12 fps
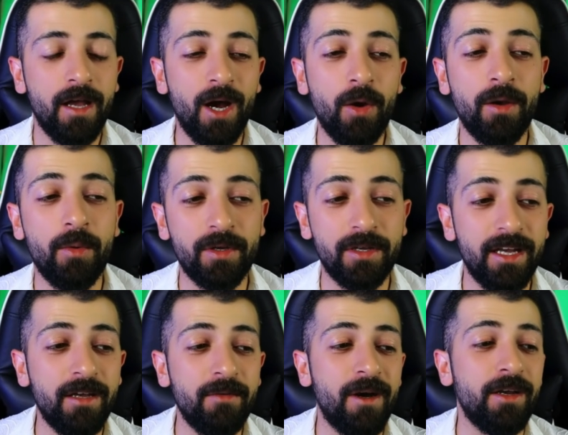How can we take
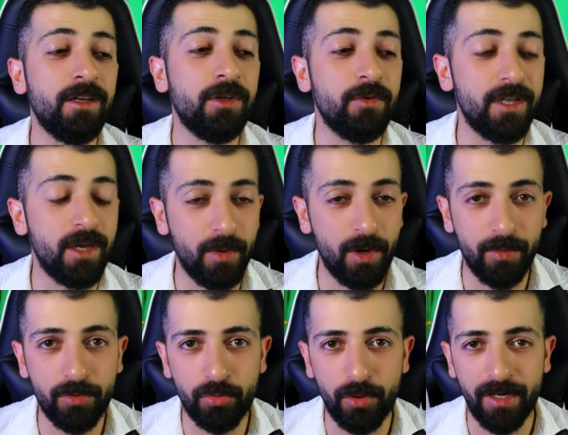advantage of the
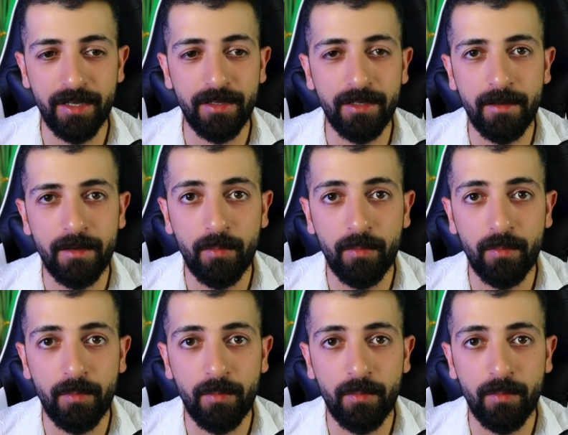upcoming trades?